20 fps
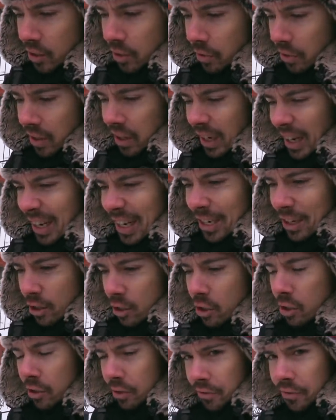you think any
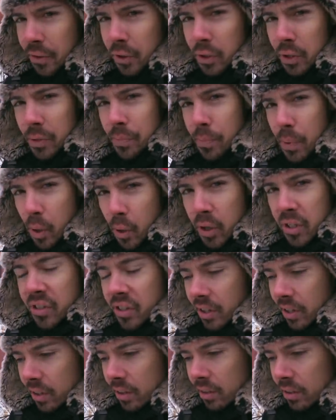cooked food is
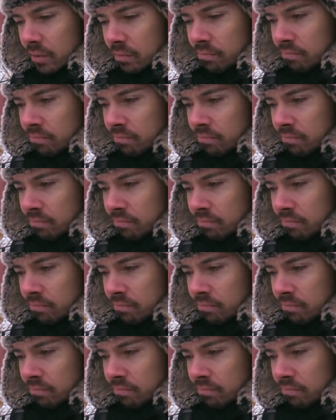poison,